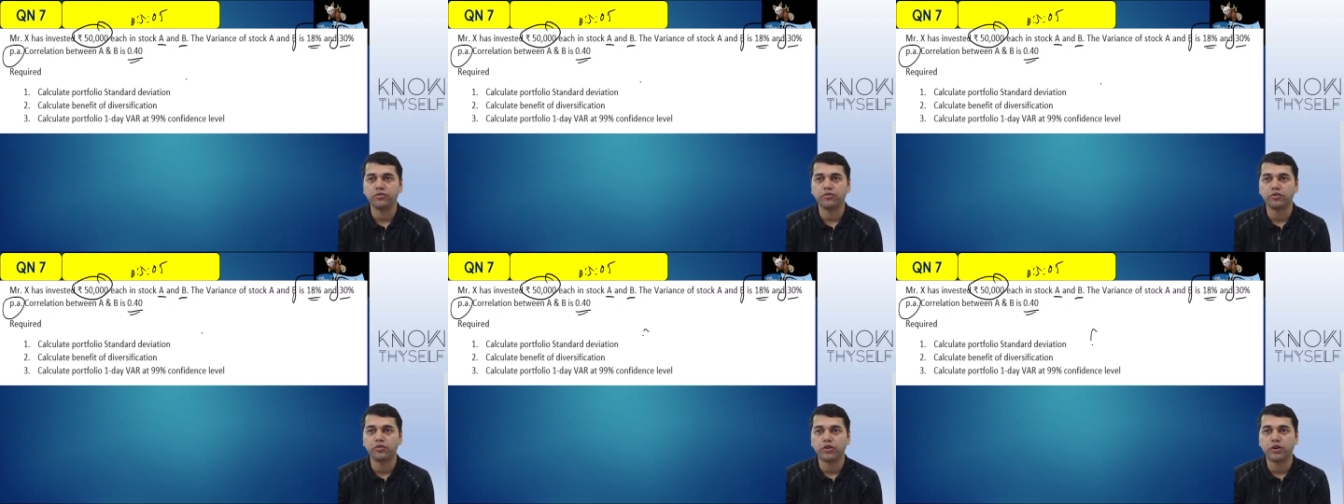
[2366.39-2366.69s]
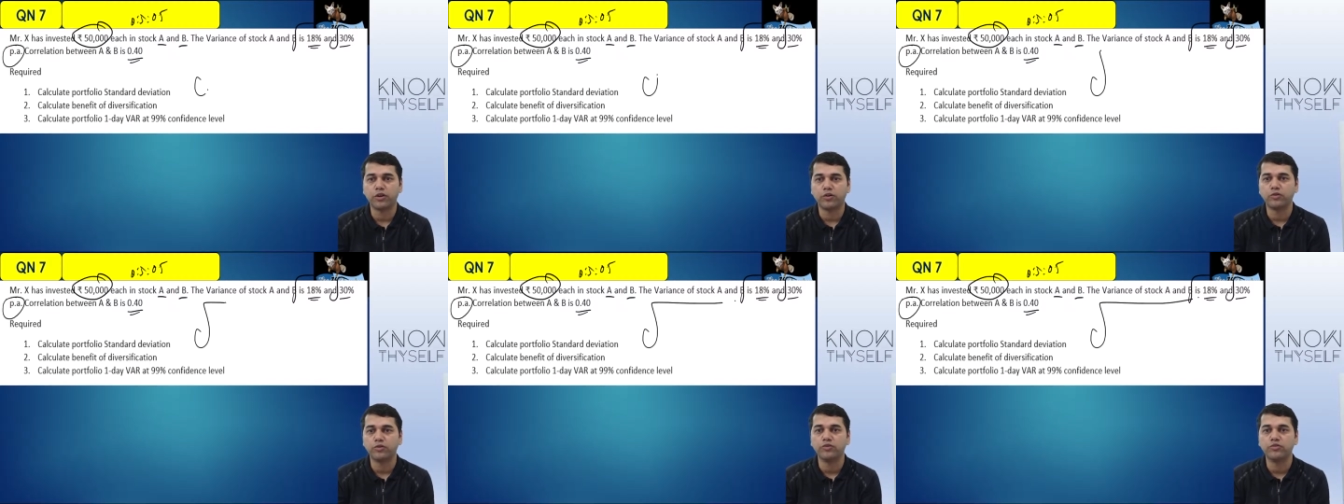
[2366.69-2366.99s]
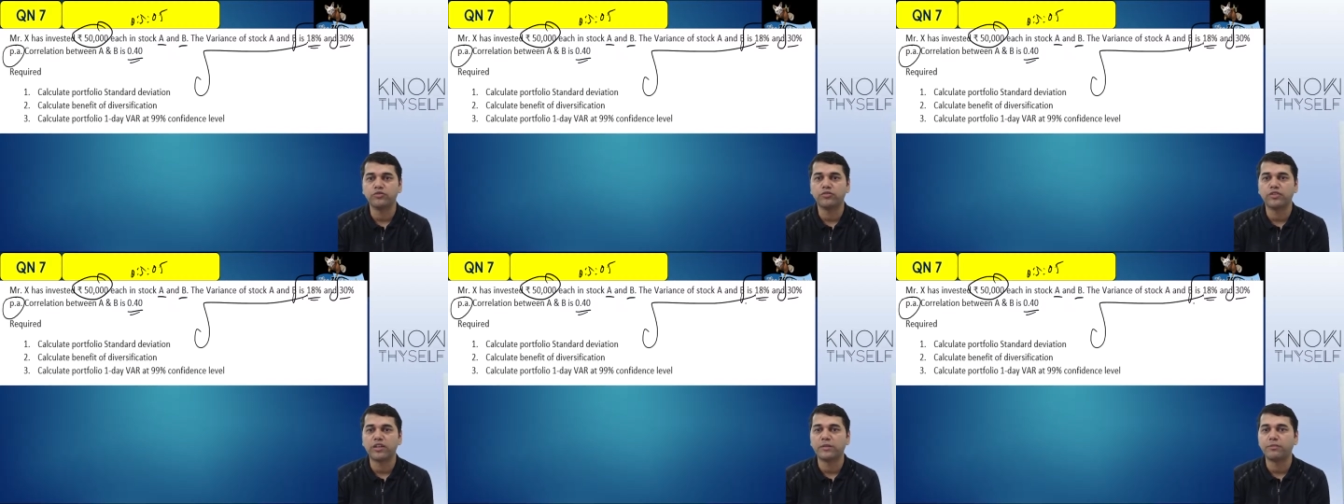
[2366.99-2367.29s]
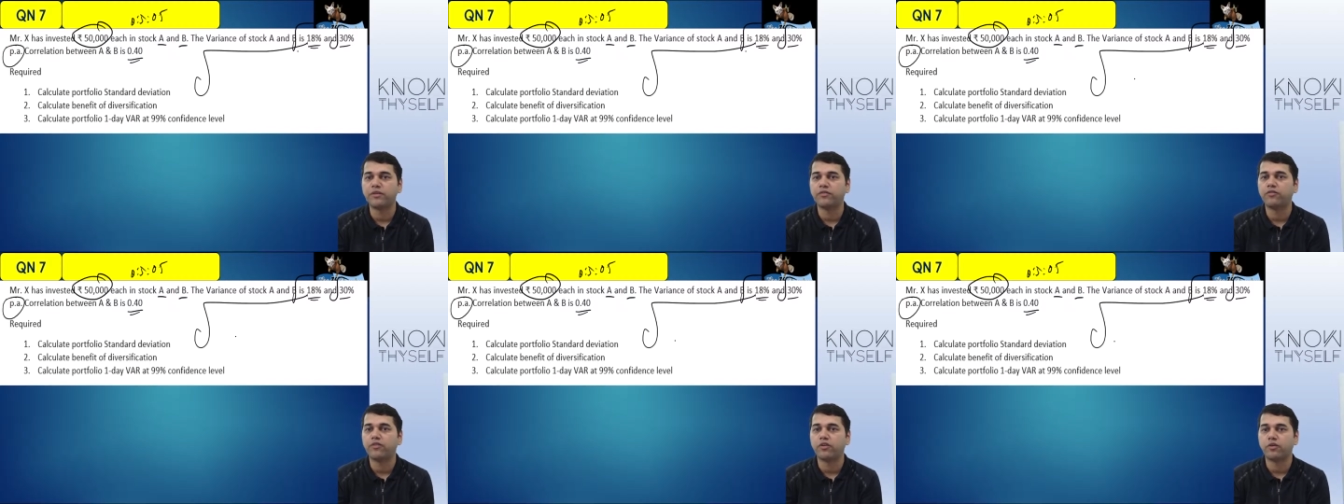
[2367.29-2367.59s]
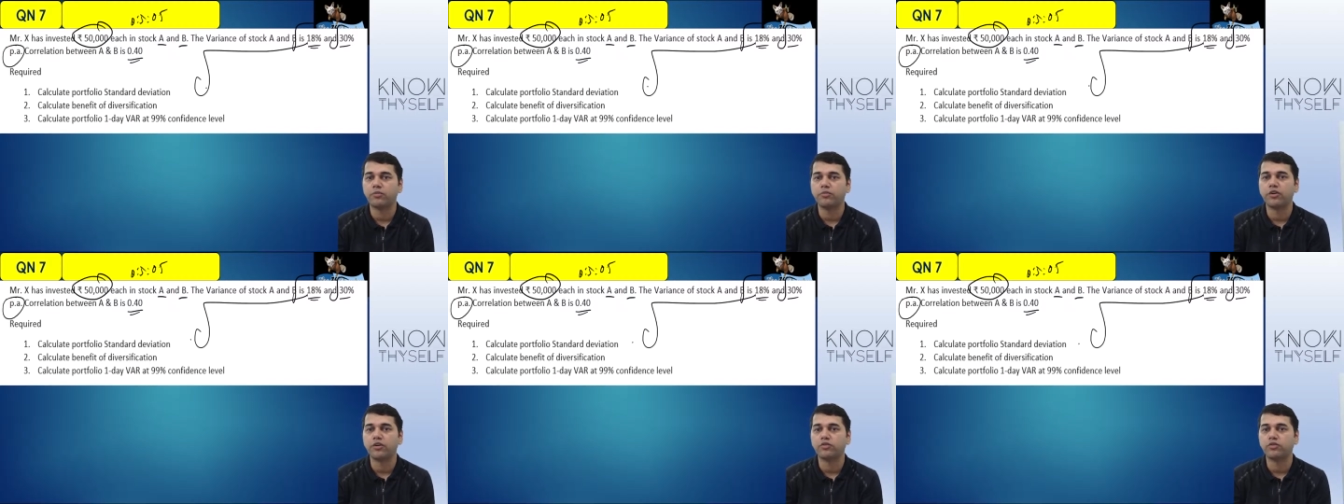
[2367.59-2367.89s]
So you have to use that big
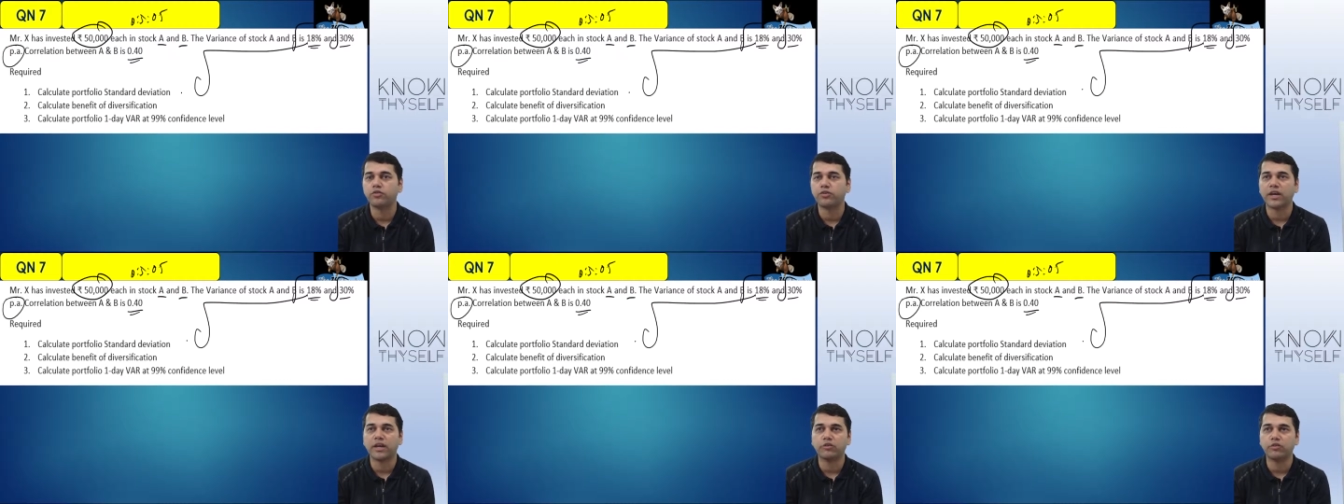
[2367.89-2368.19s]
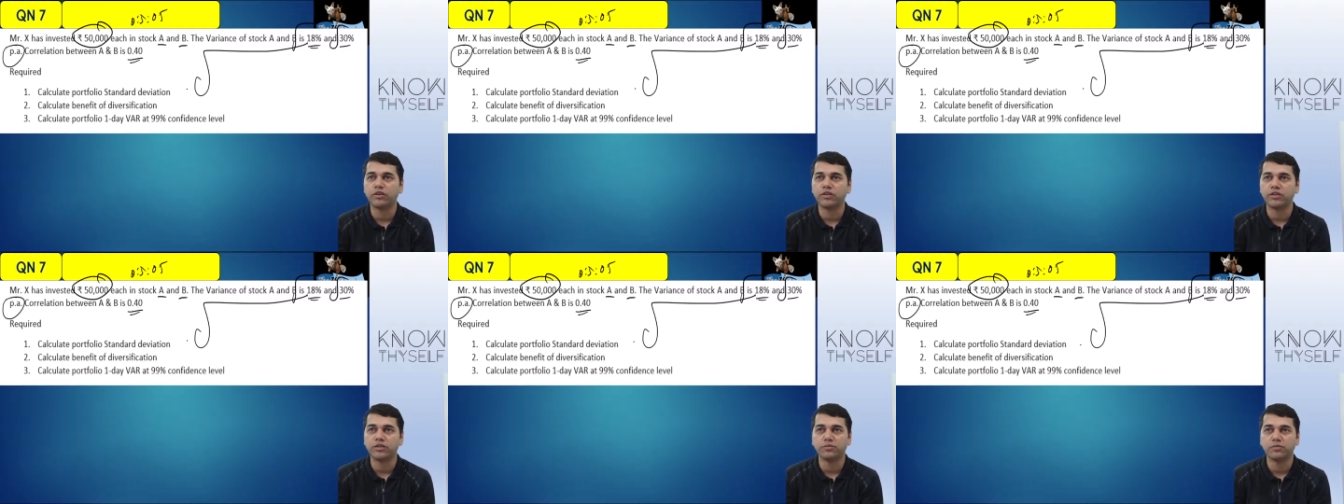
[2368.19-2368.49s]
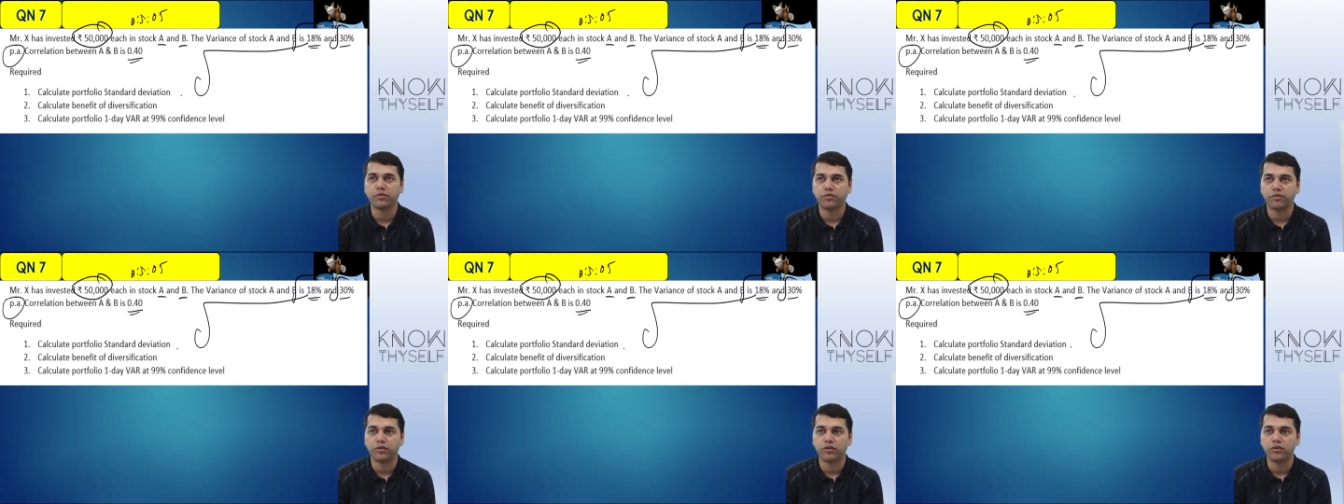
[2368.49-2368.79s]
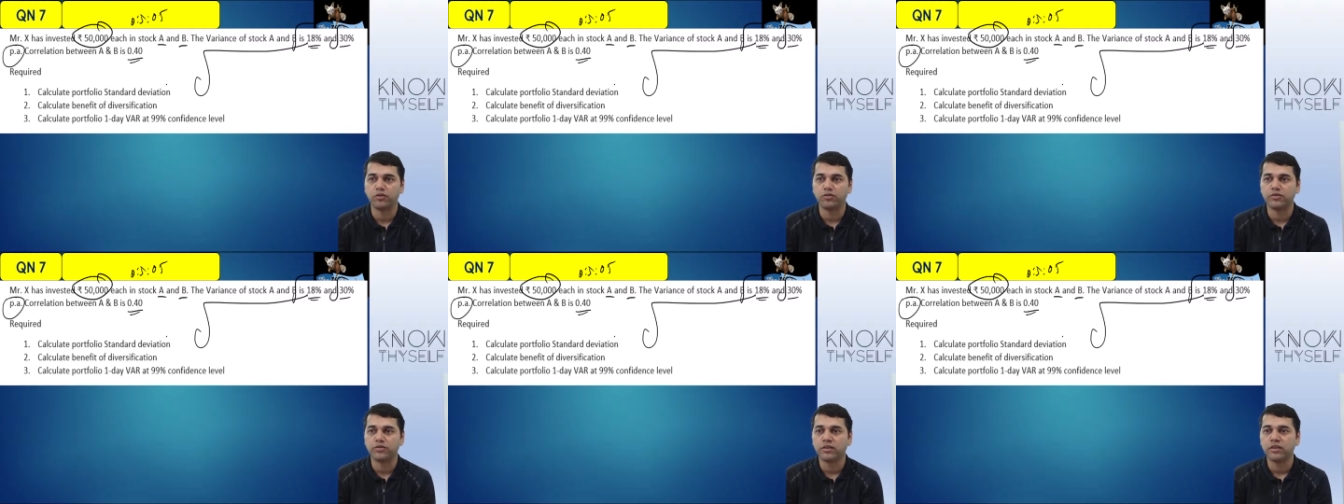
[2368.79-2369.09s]
formula to calculate the portfolios.